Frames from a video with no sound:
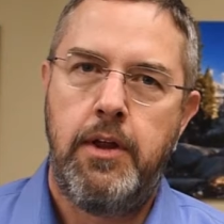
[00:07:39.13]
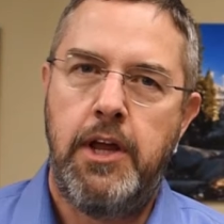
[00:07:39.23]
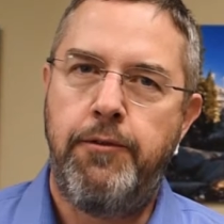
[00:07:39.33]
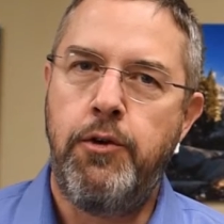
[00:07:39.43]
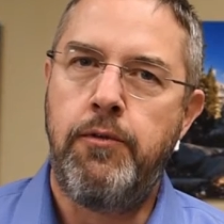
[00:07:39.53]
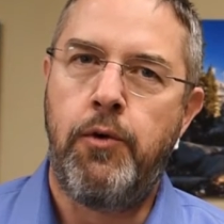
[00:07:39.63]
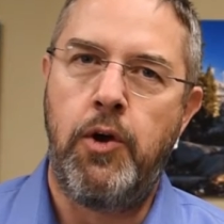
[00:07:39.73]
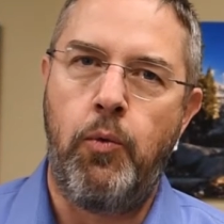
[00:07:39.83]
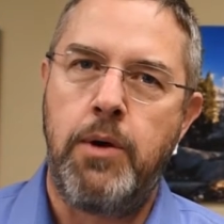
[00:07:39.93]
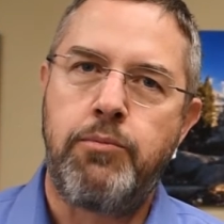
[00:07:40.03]
If you
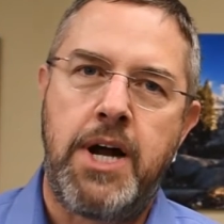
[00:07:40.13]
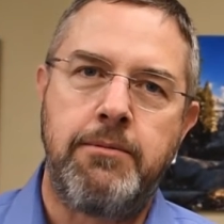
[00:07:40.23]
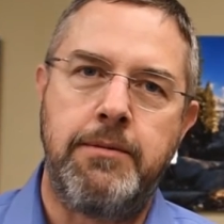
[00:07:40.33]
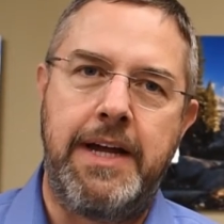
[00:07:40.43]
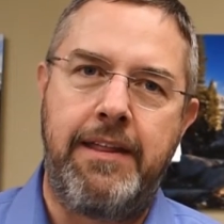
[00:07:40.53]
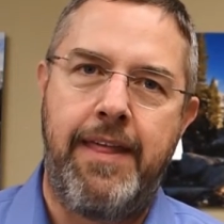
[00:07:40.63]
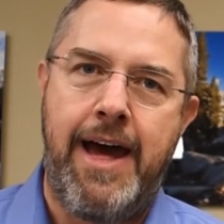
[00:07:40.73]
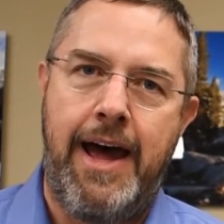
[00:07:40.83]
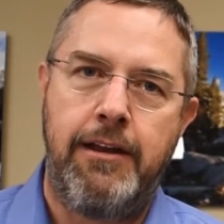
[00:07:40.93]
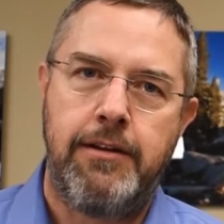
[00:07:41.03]
avoid one problem like
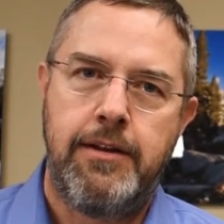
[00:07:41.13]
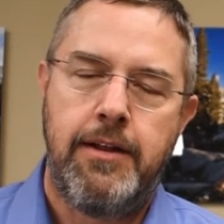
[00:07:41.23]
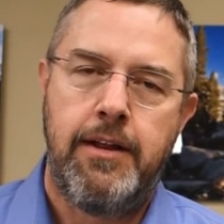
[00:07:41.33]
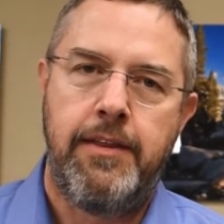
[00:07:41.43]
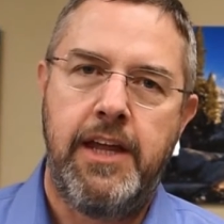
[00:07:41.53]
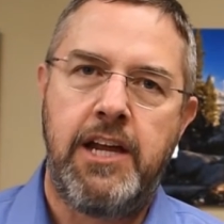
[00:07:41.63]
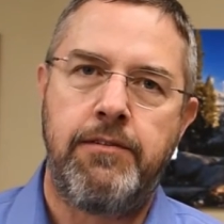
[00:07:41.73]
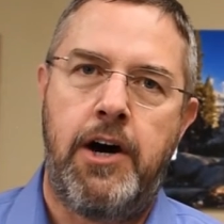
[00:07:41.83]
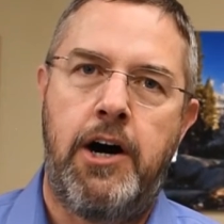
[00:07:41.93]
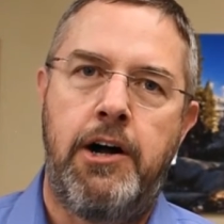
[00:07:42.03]
that, think
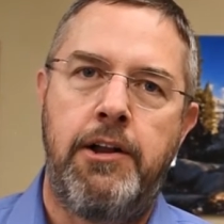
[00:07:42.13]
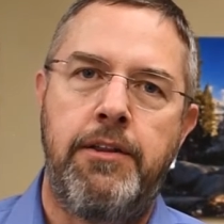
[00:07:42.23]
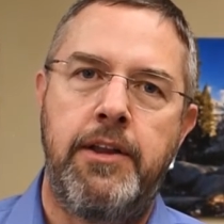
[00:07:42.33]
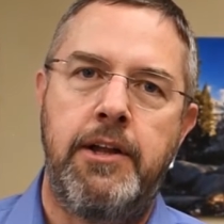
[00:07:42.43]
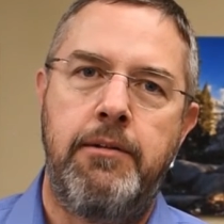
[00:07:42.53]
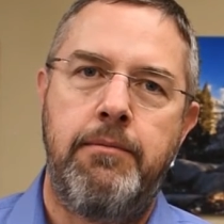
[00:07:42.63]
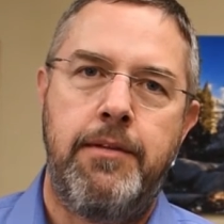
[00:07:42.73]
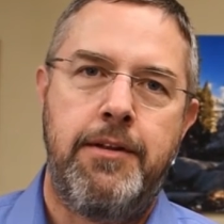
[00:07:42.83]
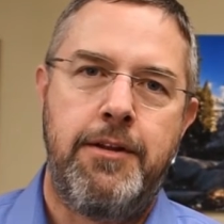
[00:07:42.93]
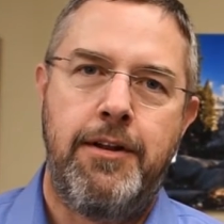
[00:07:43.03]
of all the
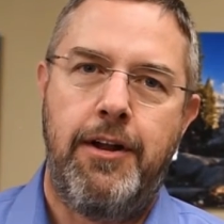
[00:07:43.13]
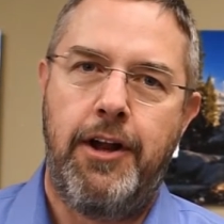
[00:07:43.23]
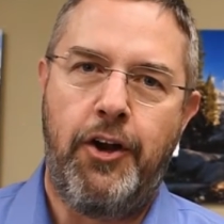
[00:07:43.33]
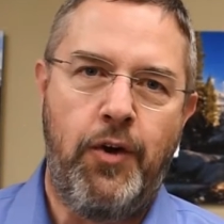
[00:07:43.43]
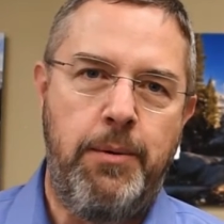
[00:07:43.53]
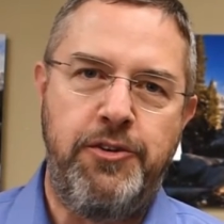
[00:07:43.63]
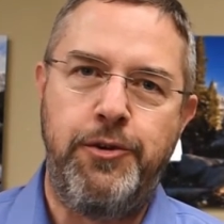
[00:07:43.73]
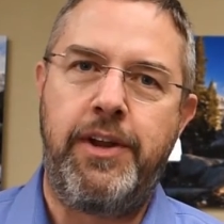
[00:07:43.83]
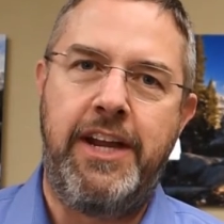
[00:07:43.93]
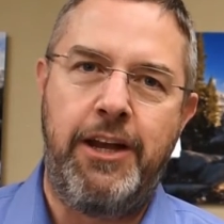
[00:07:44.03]
agreements
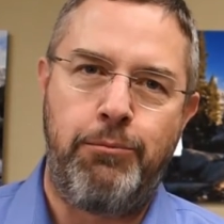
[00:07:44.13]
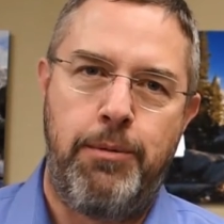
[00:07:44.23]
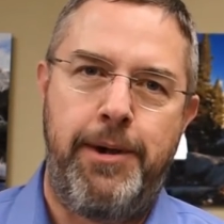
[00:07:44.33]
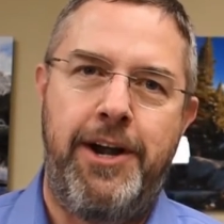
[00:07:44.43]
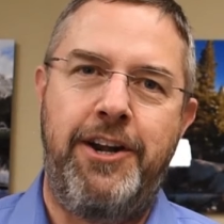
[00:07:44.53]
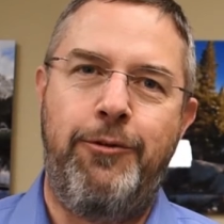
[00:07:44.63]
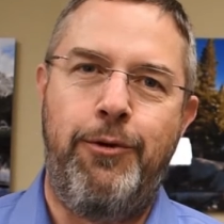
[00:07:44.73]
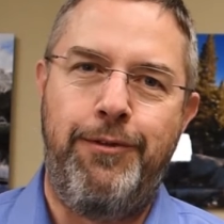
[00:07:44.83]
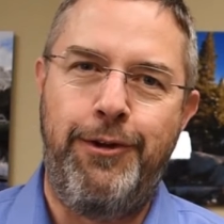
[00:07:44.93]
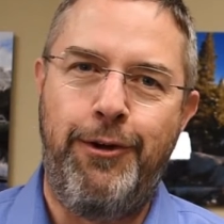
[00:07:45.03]
you can get prepared and
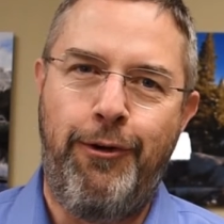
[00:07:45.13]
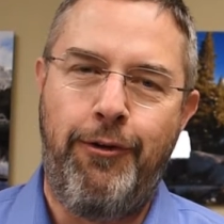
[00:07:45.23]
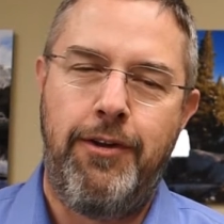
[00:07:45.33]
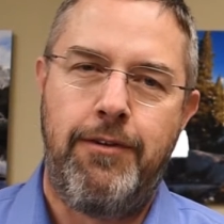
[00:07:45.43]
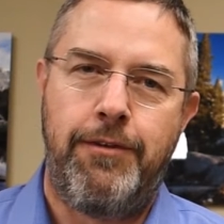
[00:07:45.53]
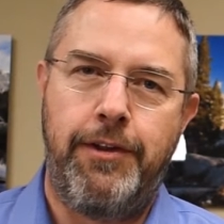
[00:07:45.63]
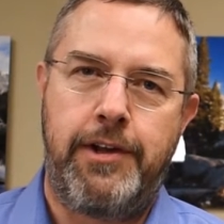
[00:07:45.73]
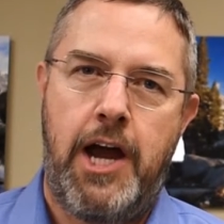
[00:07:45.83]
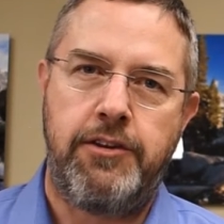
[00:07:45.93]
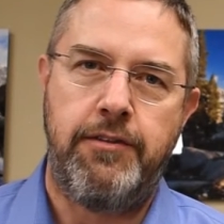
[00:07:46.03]
reviewed for the
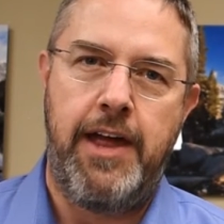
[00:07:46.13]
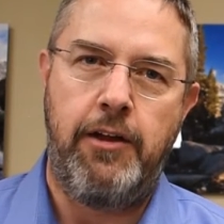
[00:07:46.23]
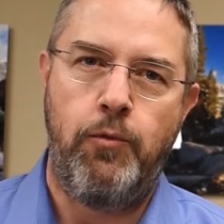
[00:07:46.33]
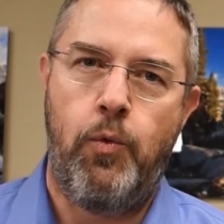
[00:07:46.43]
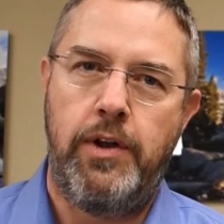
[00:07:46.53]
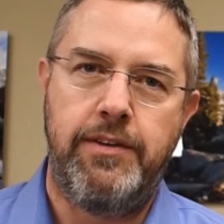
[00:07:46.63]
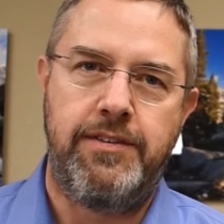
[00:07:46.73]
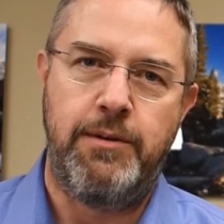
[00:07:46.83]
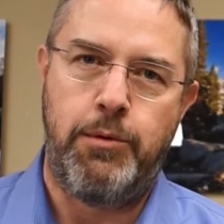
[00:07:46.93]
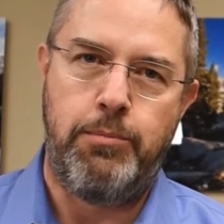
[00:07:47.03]
cost of that one
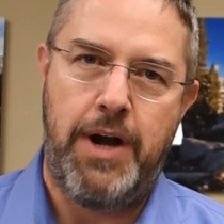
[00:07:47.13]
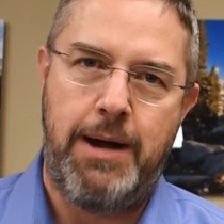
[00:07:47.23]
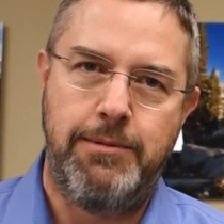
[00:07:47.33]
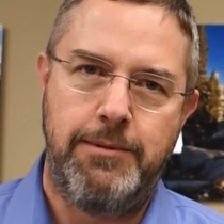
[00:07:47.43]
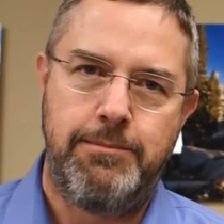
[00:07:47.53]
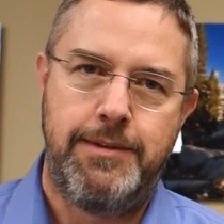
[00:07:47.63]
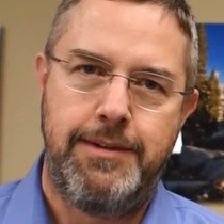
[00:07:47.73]
simple problem.